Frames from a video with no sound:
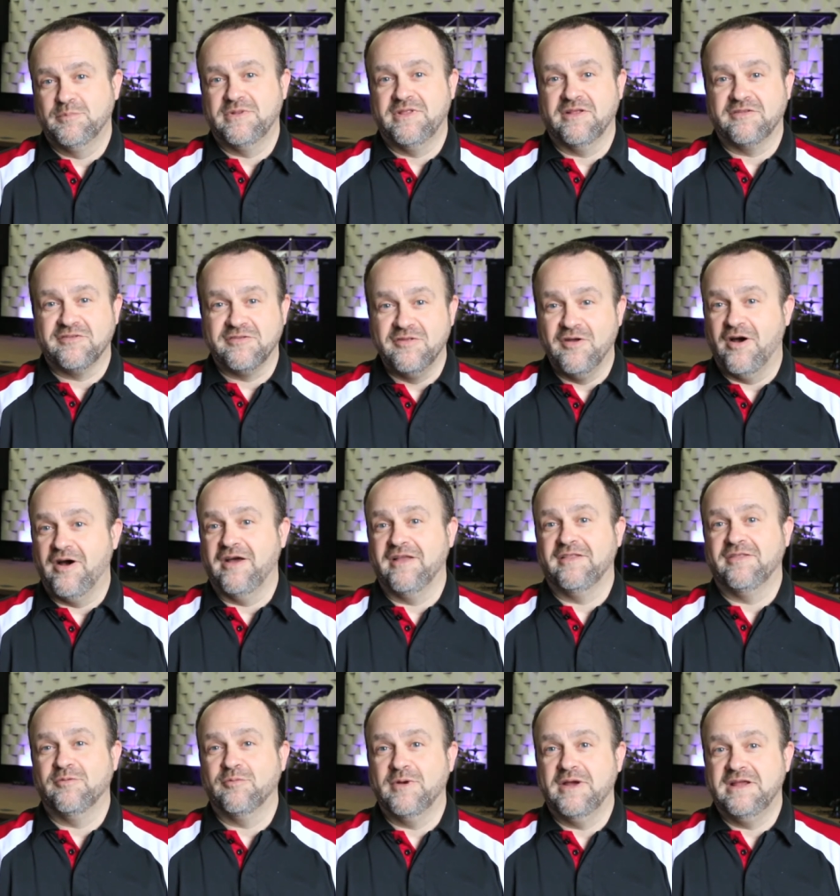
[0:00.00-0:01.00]
But that's
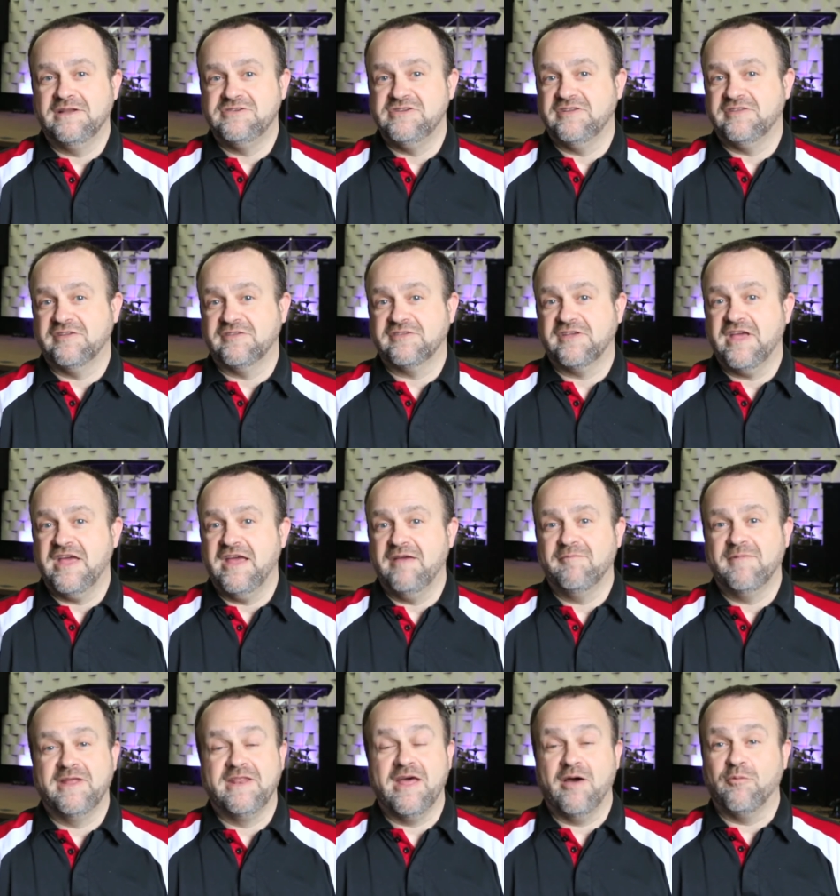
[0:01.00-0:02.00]
not the way Jesus
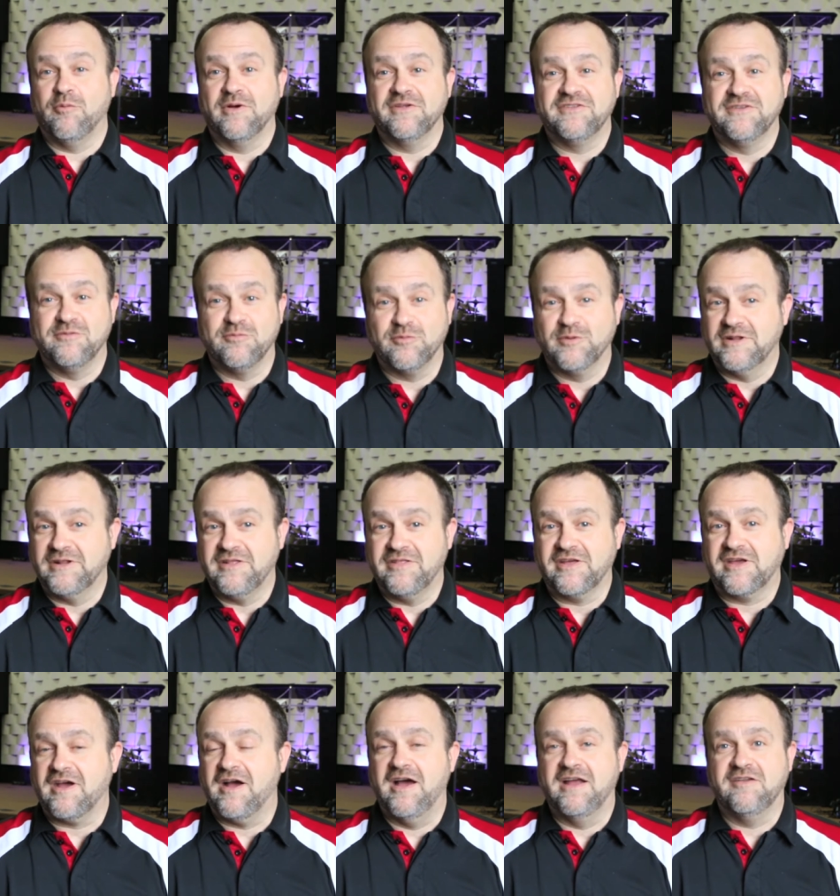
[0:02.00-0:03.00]
came, and that wasn't really
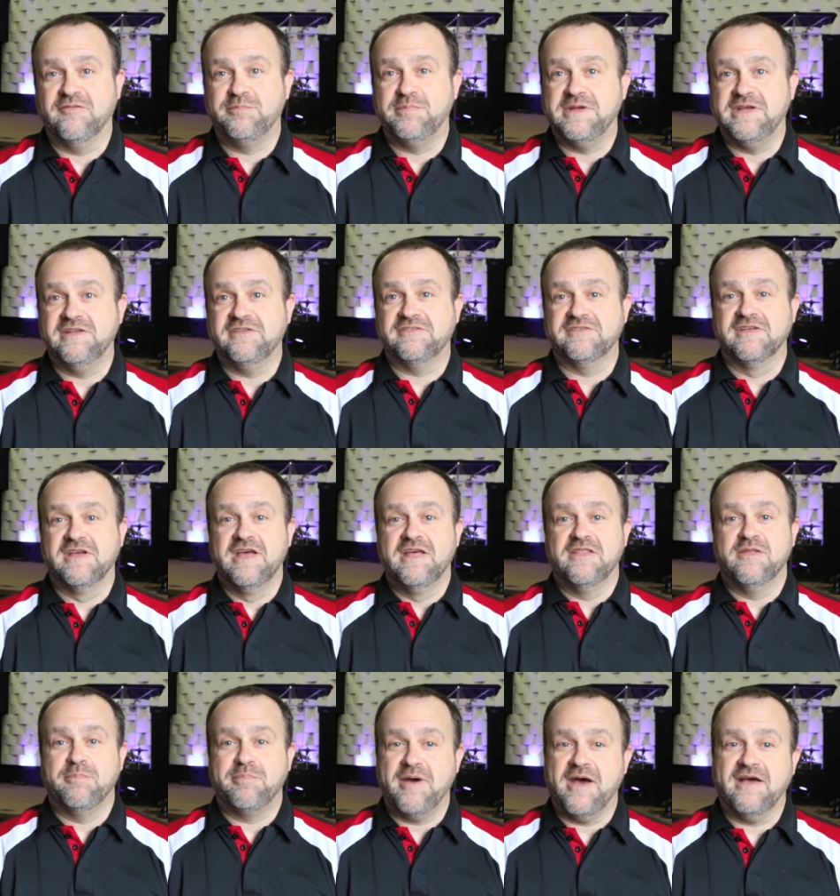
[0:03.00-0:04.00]
the kind of peace
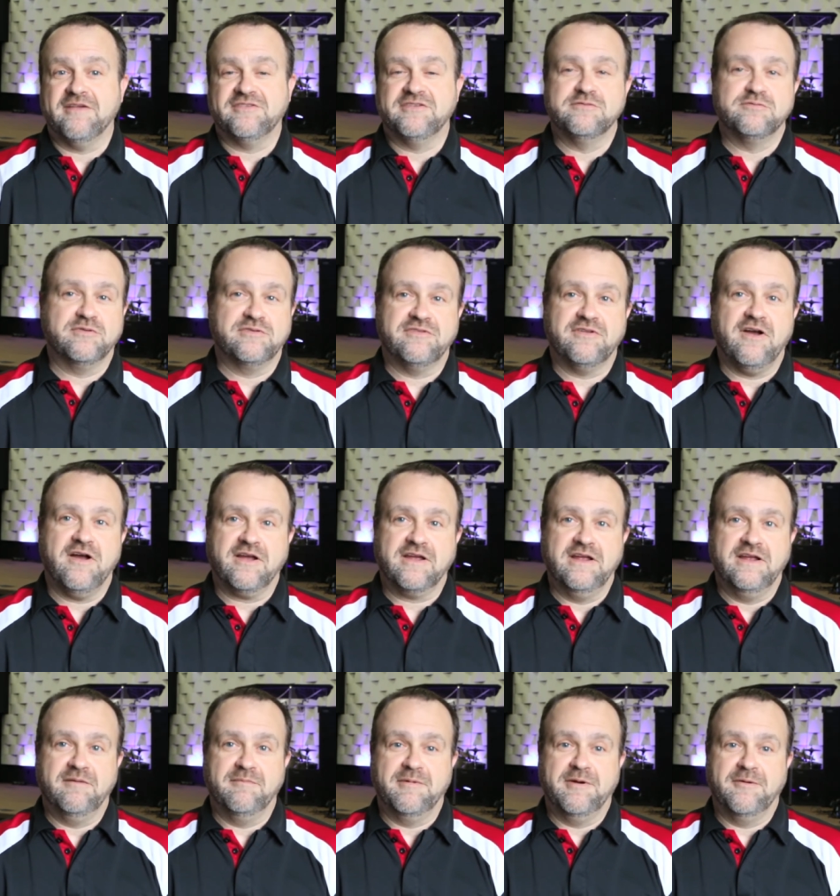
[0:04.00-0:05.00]
the passage was
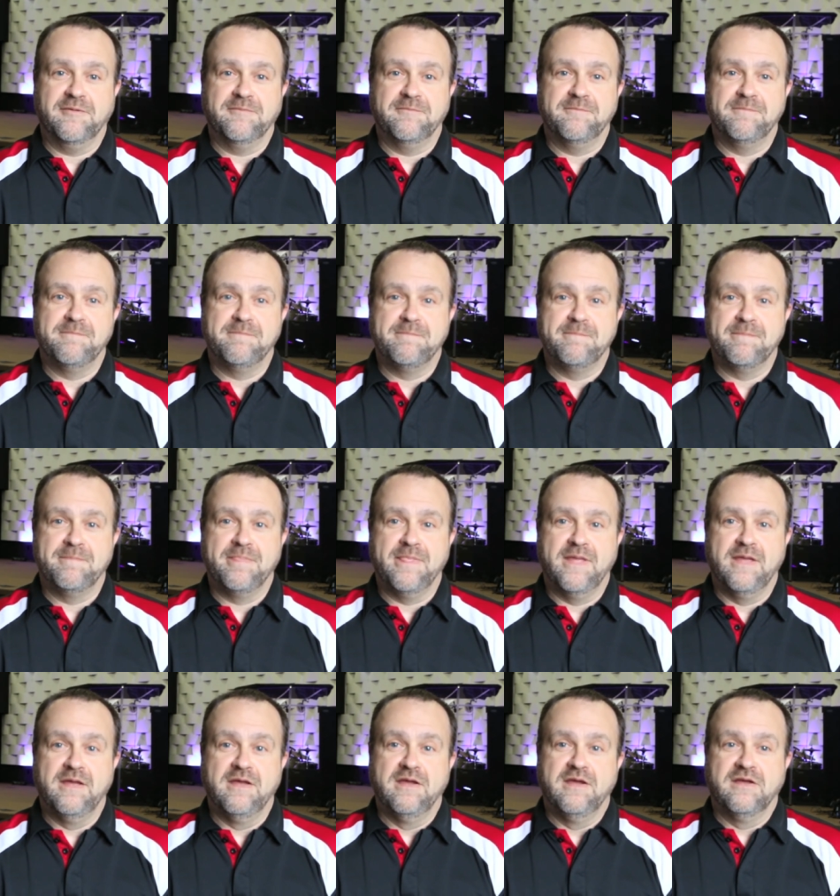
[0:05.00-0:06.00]
talking about.
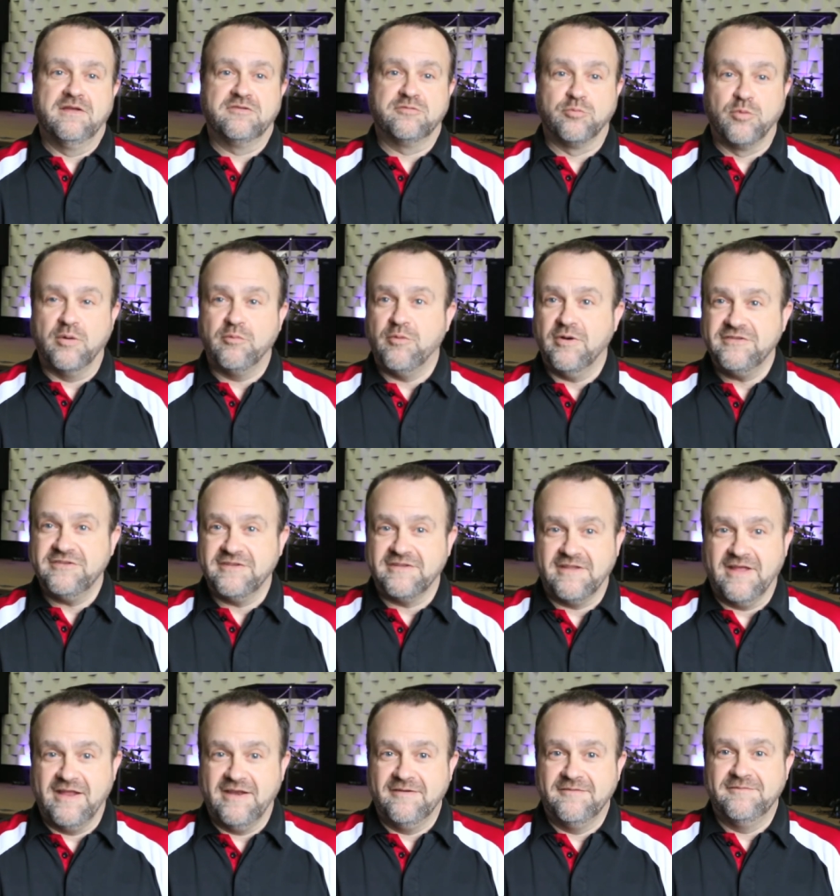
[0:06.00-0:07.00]
So, what was
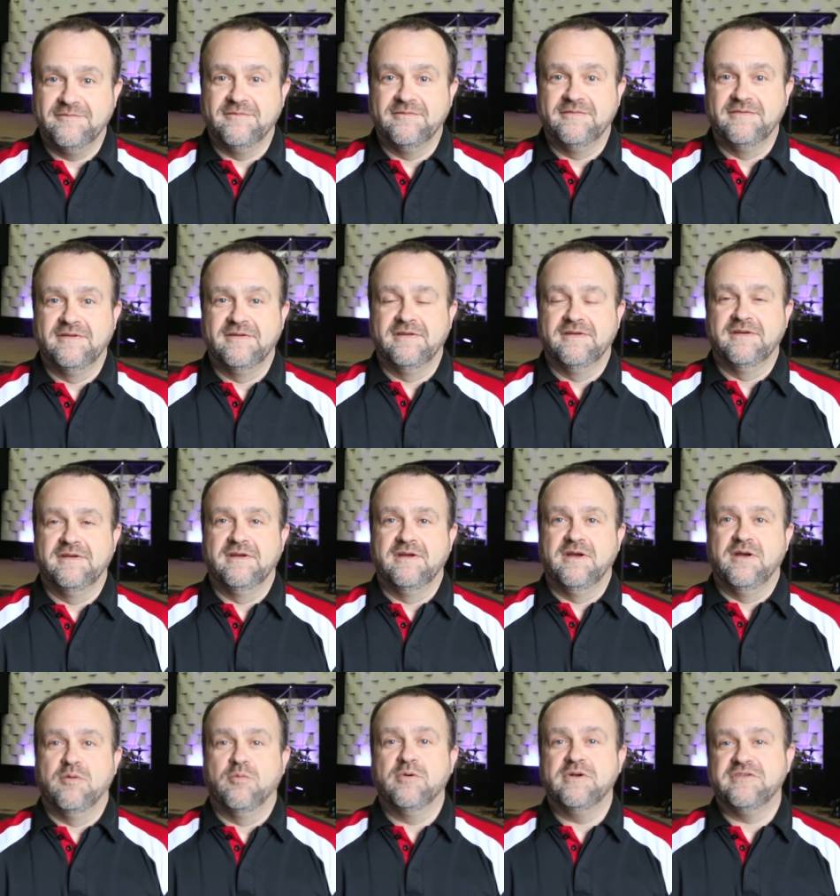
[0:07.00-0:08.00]
it then?
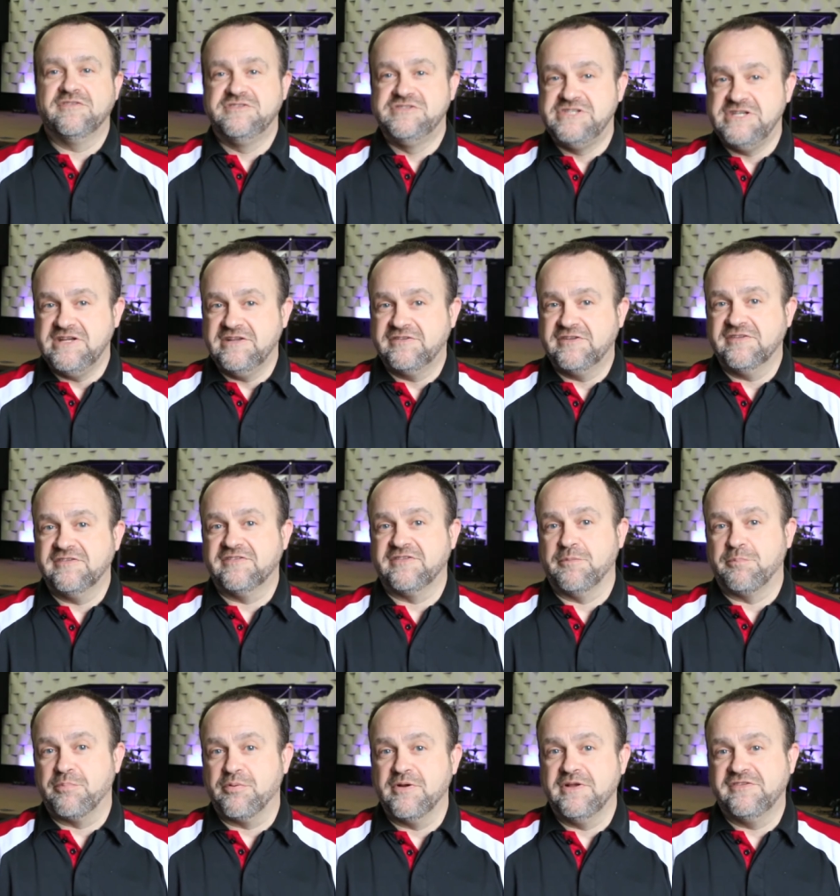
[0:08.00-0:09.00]
What does Jesus,
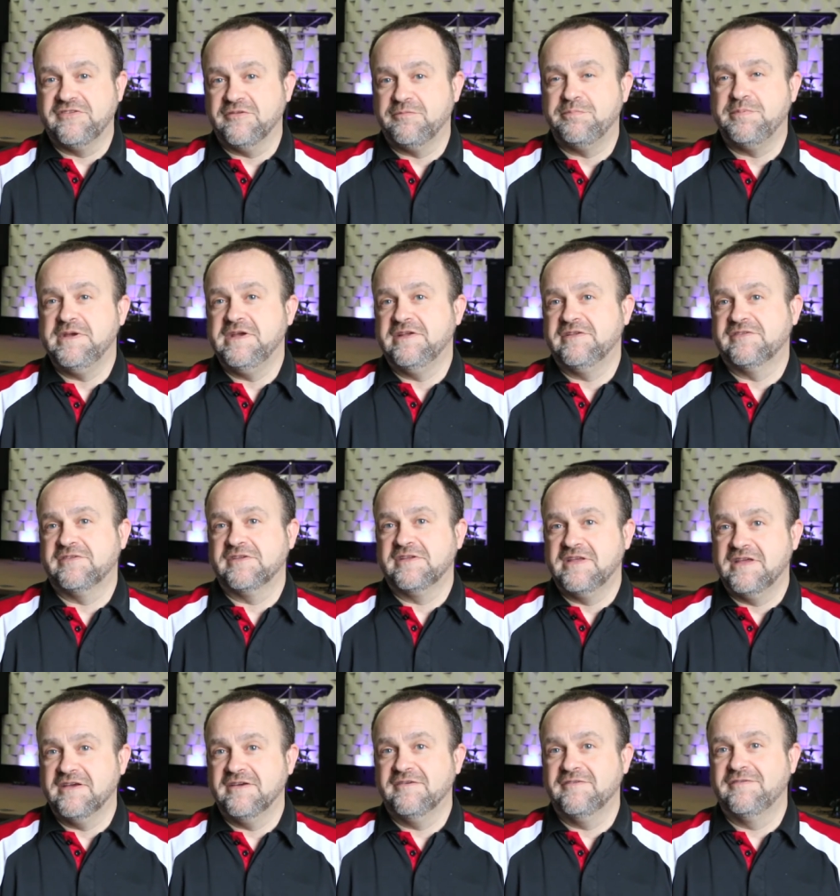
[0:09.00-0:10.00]
the Prince of Peace,
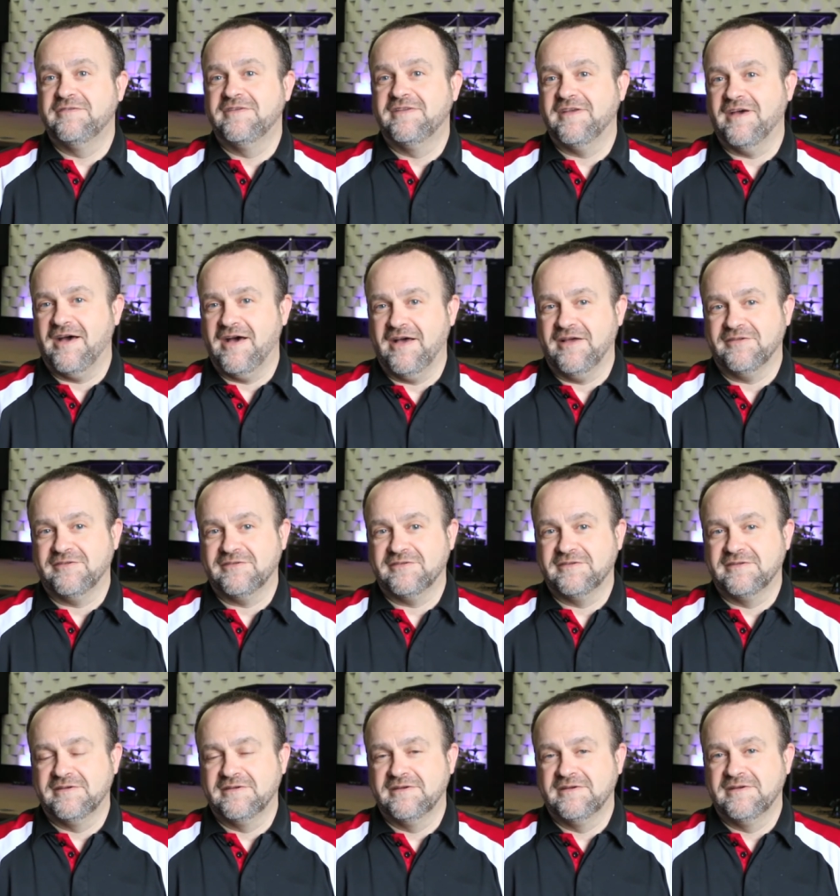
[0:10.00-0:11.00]
give to
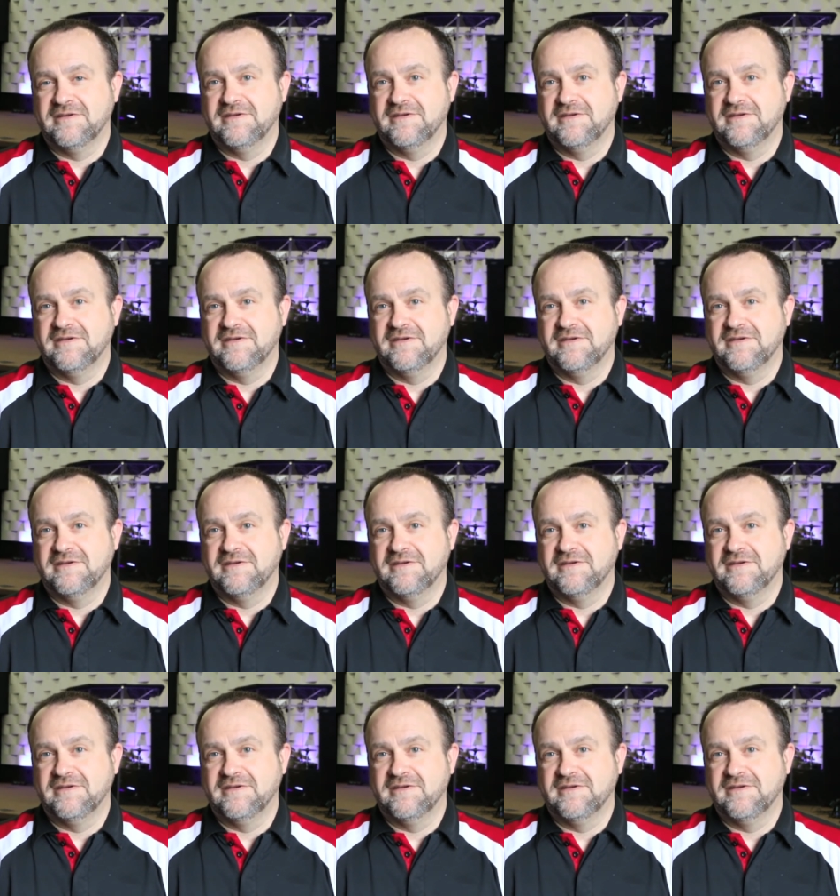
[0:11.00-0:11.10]
us?